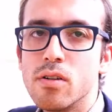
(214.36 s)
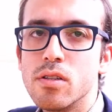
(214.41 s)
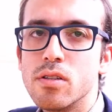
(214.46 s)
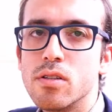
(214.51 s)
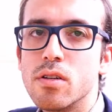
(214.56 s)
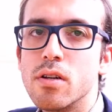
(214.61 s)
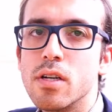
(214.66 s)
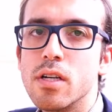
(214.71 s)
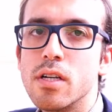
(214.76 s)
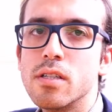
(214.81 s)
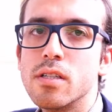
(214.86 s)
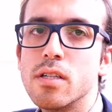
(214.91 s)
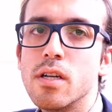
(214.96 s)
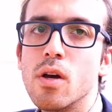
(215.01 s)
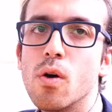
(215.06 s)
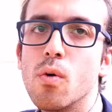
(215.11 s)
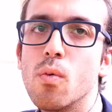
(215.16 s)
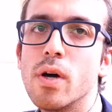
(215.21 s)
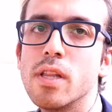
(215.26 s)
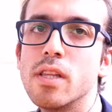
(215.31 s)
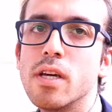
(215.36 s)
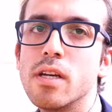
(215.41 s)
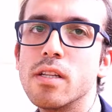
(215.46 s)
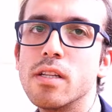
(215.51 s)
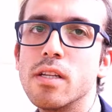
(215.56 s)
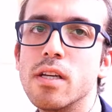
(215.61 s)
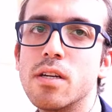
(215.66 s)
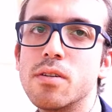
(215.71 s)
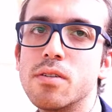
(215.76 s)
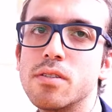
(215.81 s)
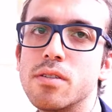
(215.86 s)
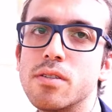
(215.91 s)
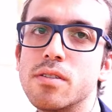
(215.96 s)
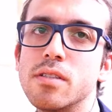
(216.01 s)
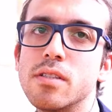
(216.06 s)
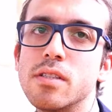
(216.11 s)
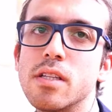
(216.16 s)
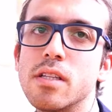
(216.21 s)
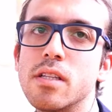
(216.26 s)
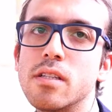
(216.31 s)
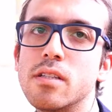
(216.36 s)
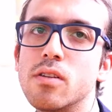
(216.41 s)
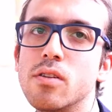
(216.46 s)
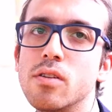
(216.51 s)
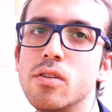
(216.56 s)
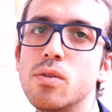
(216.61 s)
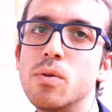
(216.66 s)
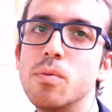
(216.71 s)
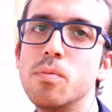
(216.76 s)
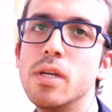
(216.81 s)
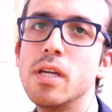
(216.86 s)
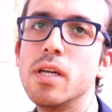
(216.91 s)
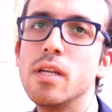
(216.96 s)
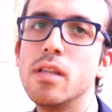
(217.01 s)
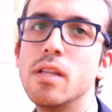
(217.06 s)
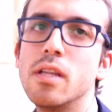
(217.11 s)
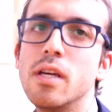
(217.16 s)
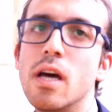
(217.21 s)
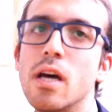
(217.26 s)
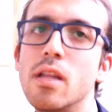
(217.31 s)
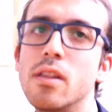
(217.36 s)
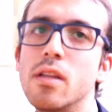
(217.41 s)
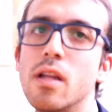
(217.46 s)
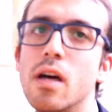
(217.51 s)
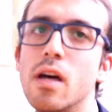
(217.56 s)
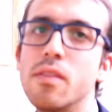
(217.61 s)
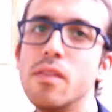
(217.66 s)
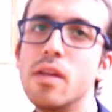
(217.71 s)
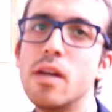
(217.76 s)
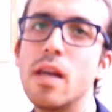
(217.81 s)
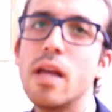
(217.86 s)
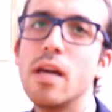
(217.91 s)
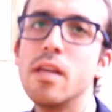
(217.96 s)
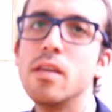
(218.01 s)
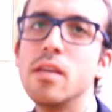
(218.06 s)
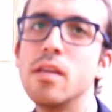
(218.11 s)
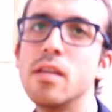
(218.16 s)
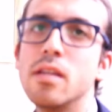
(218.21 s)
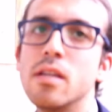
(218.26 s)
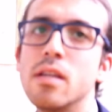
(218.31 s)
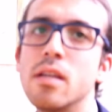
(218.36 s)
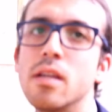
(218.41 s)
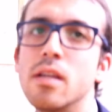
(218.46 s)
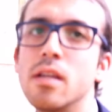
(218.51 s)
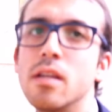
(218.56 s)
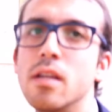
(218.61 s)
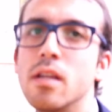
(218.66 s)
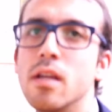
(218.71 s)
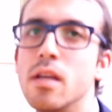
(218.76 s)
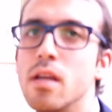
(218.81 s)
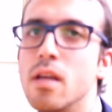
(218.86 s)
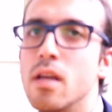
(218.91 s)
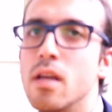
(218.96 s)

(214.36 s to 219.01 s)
controllers what are the resources that it's going to be in the underlying